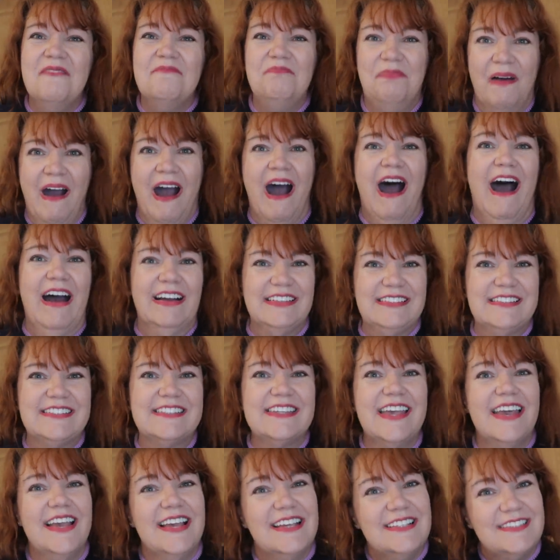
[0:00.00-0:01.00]

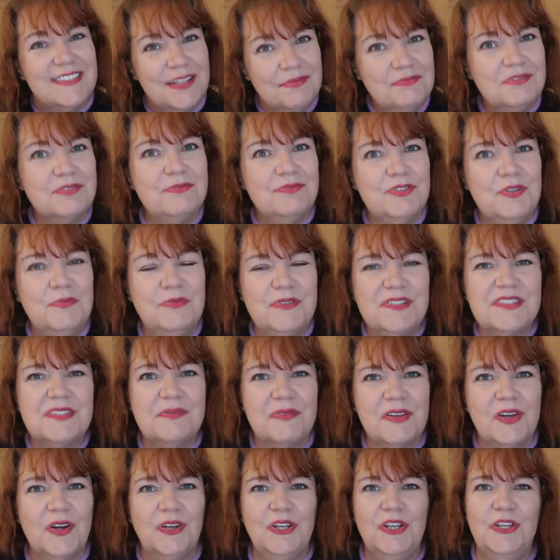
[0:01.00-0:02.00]
But sometimes you put
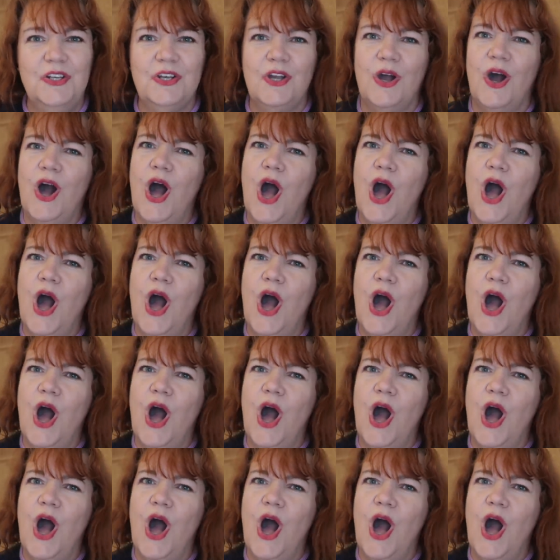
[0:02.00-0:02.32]
something on and you go,